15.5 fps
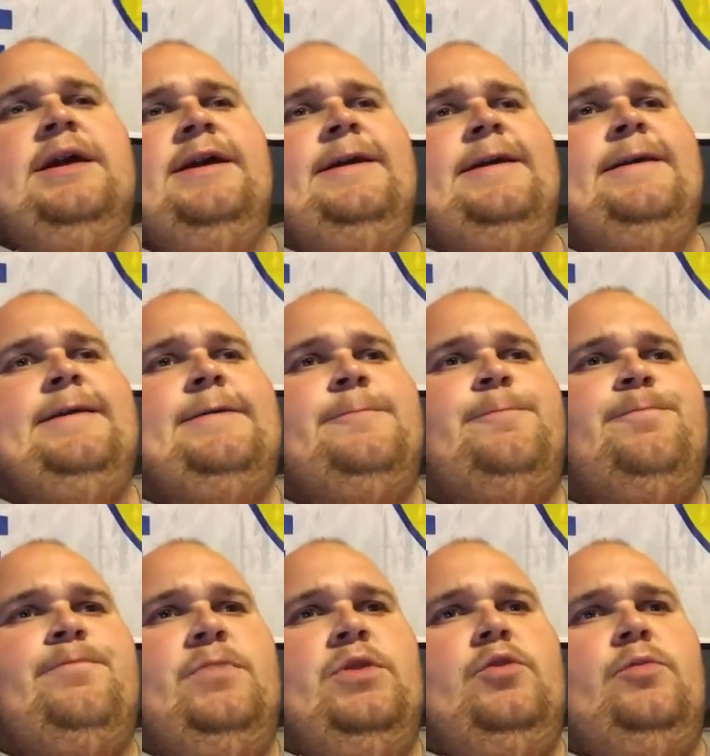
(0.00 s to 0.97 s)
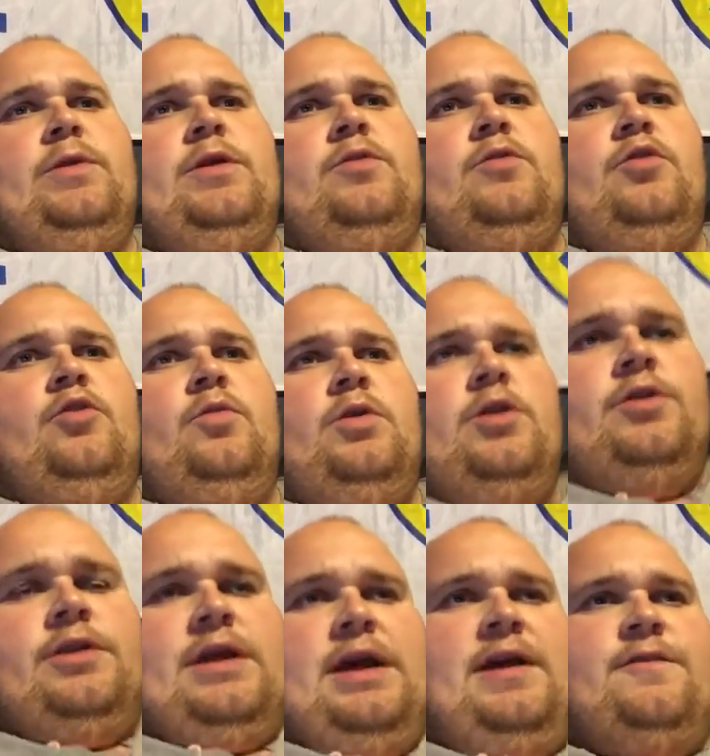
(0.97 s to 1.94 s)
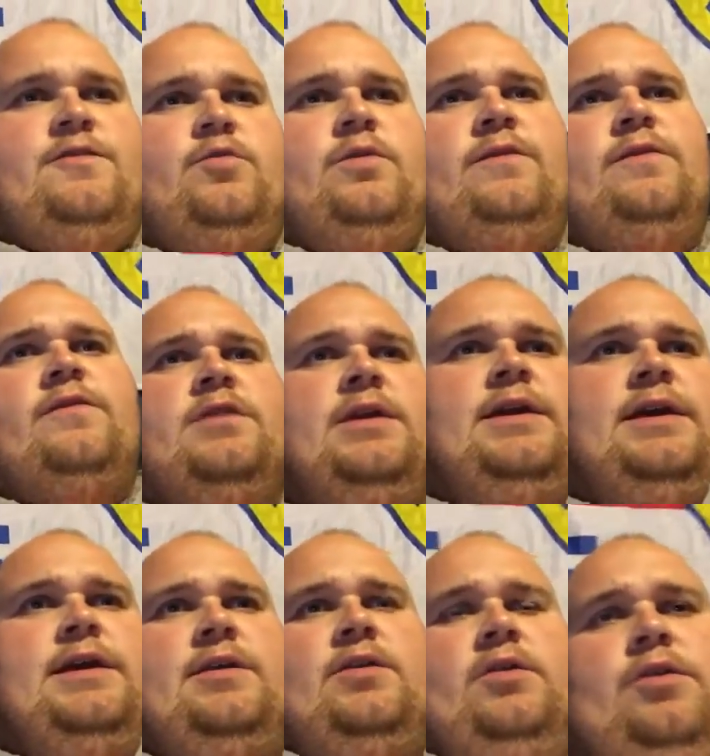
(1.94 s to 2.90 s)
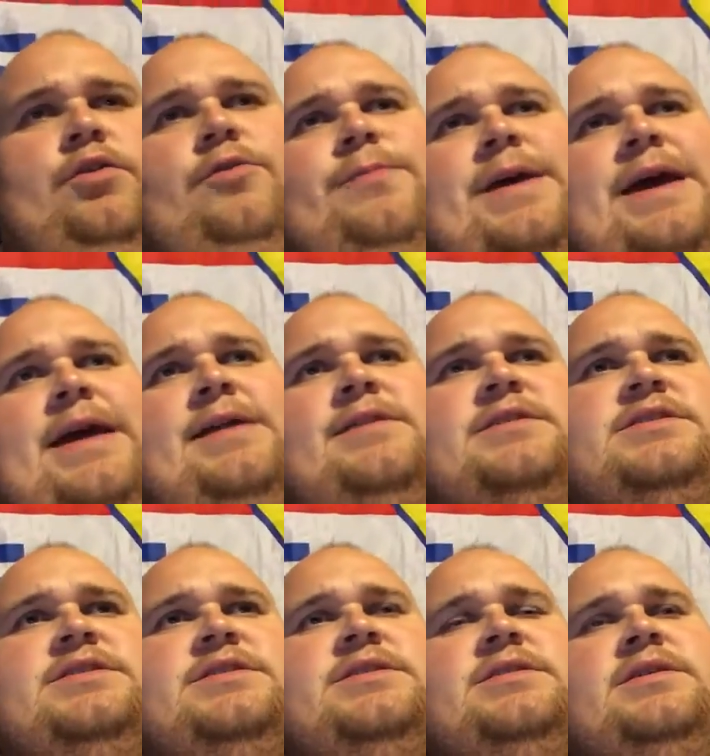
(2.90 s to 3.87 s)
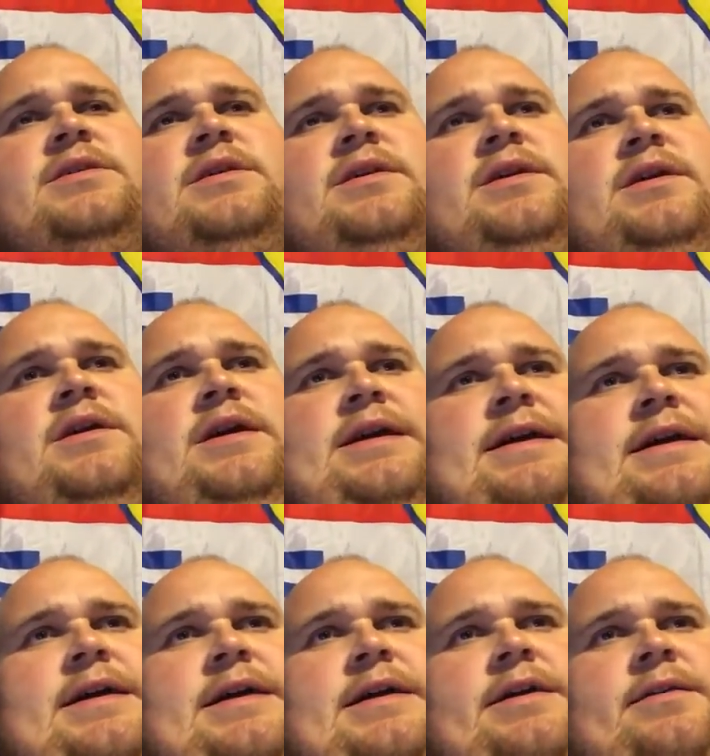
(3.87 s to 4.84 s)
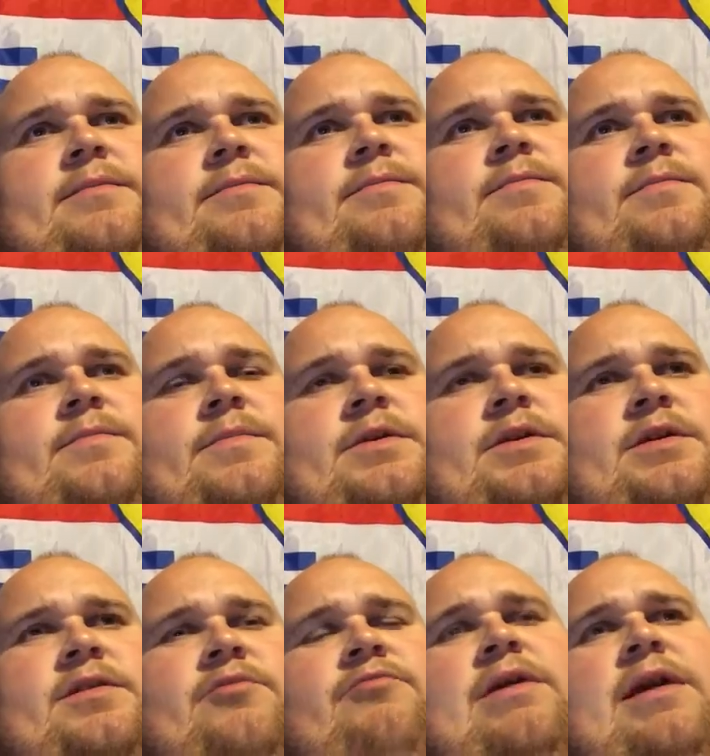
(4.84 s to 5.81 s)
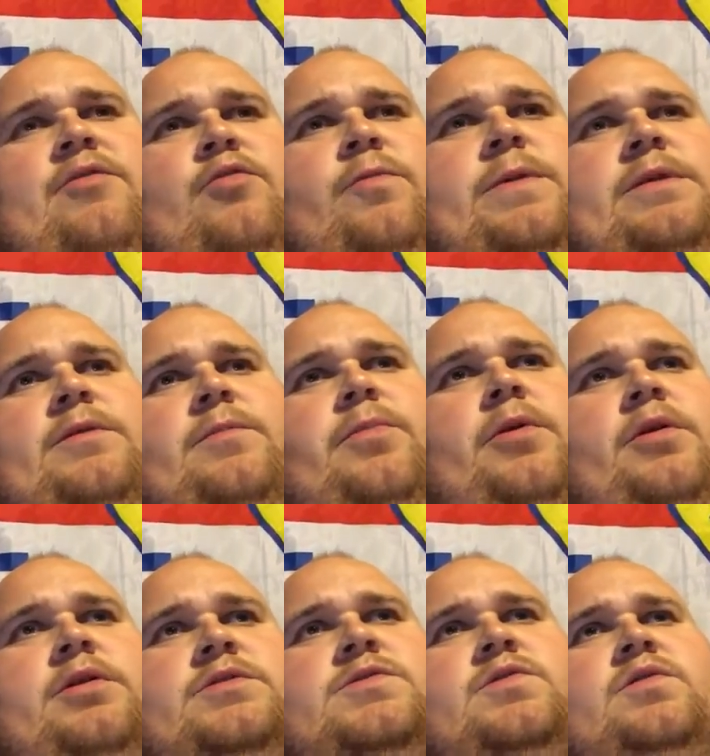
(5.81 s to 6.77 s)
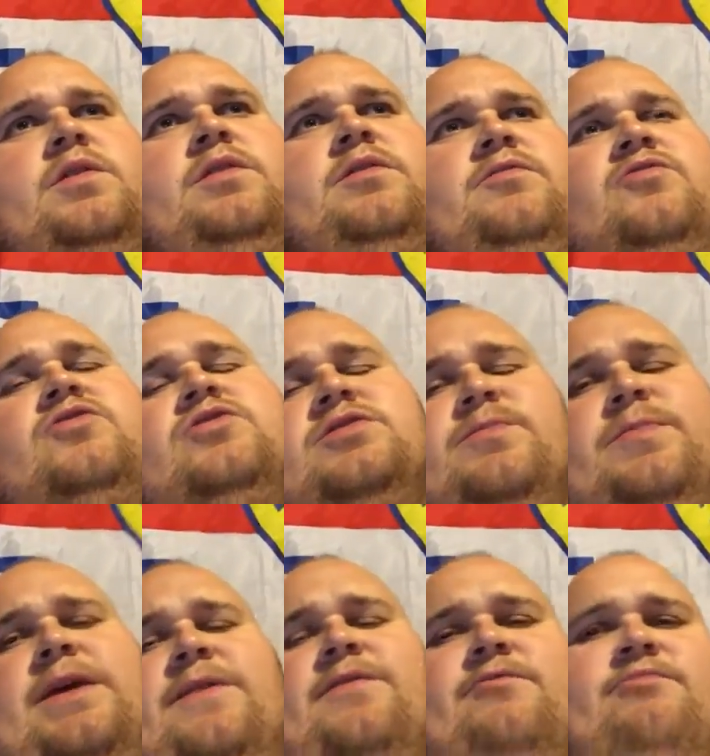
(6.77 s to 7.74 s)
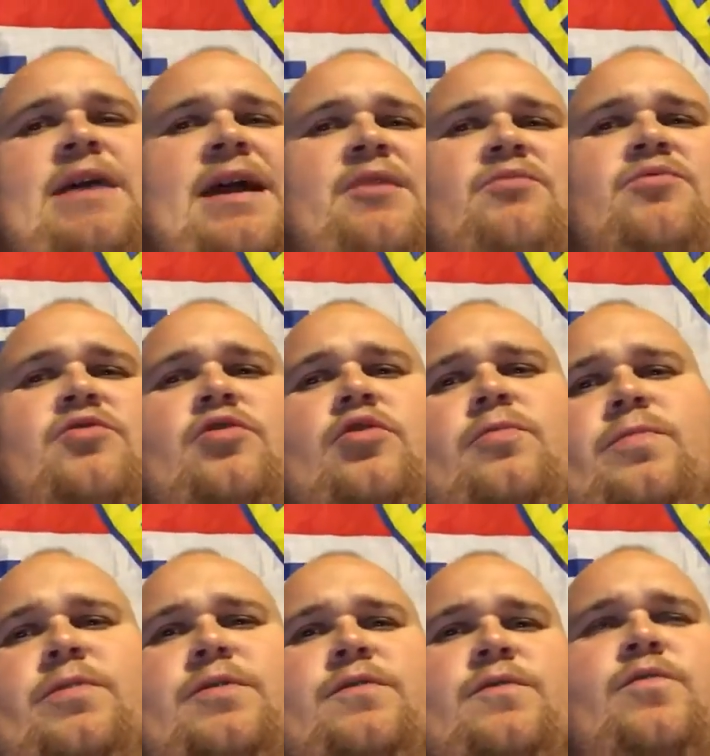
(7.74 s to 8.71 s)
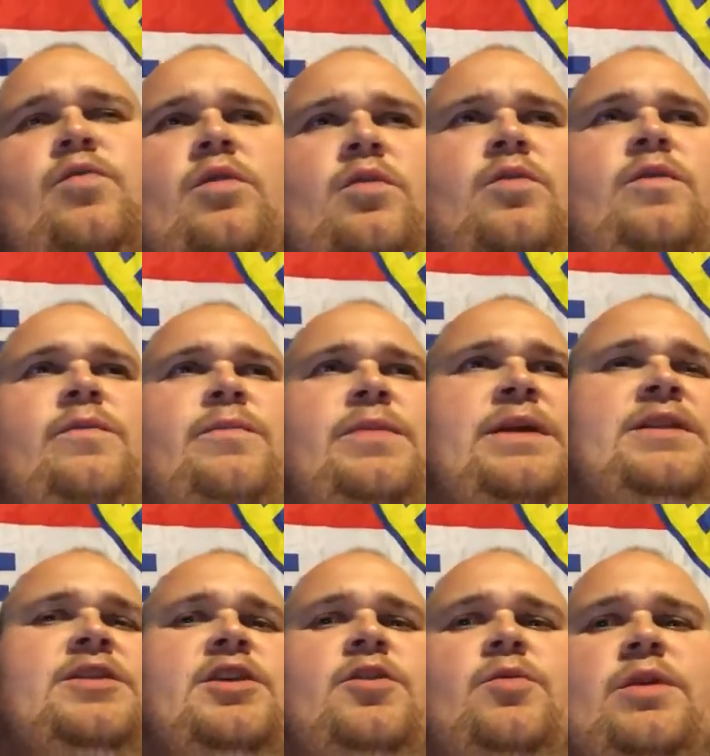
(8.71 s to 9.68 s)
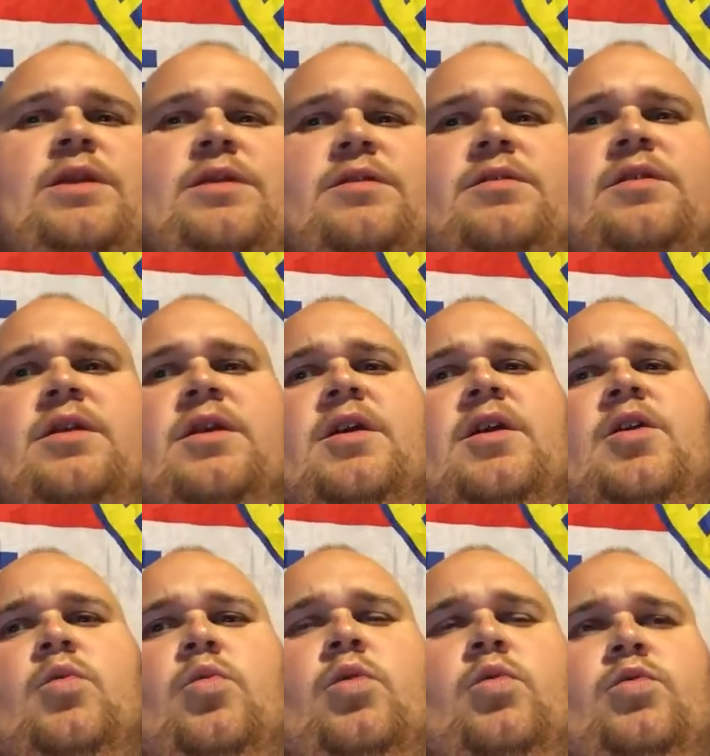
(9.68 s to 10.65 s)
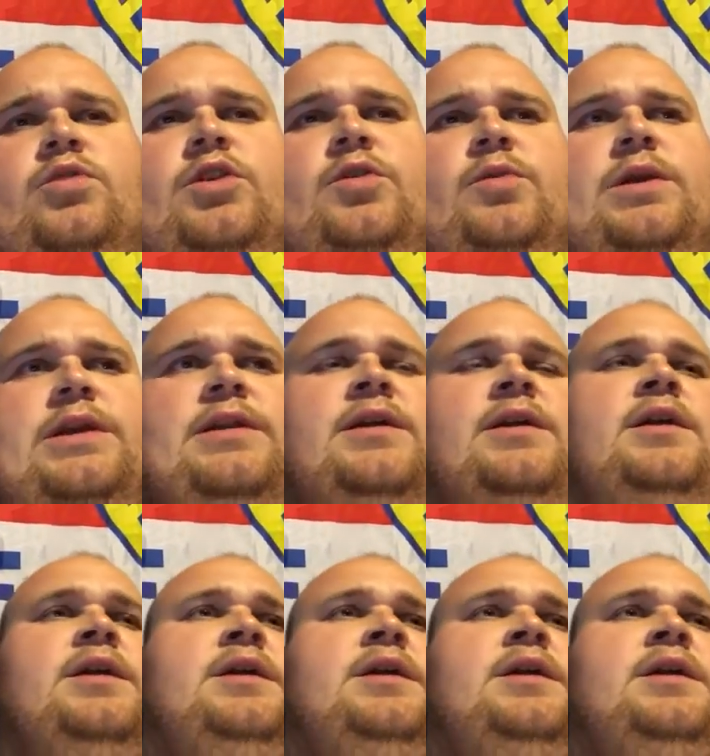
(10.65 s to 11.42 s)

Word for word: Um, there'll be another one after we've cleared all the beds um, and a roundup in the polytunnel and just a bit of a roundup of what we've been doing and what we're doing.